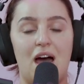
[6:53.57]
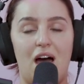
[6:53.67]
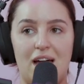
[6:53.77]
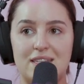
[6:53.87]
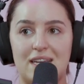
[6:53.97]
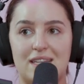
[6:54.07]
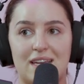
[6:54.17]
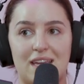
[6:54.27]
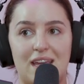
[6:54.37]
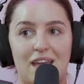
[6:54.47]
I said,
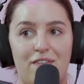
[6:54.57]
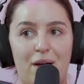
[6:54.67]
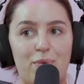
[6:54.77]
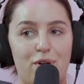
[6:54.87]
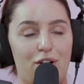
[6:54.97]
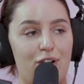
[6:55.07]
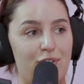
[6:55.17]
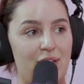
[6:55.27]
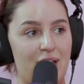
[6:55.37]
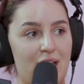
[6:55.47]
like, if I brought her
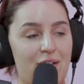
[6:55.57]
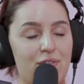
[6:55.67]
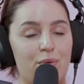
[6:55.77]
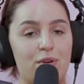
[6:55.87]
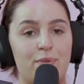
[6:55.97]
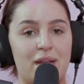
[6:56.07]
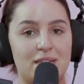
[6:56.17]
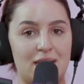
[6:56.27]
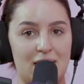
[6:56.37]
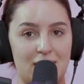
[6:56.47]
over there, everyone would have been
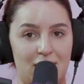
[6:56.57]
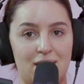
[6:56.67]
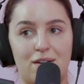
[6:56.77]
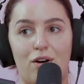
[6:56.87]
attacking, like,